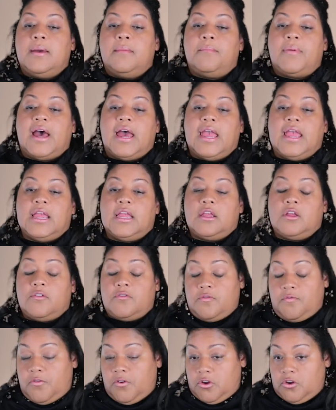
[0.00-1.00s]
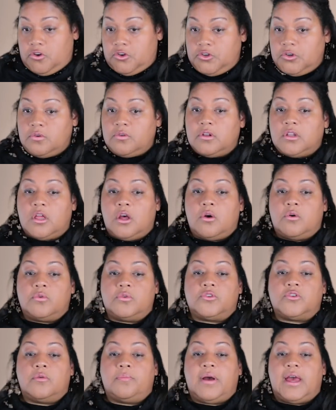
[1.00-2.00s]
buying for your student
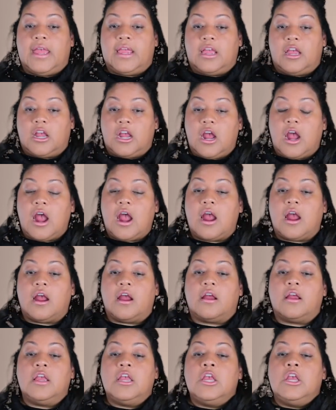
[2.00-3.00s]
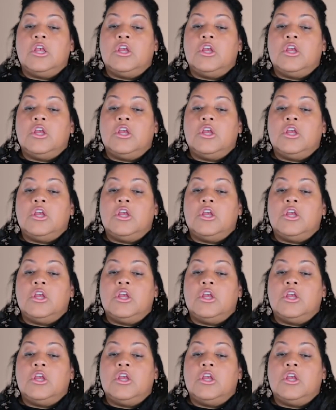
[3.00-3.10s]
loans or buying a car,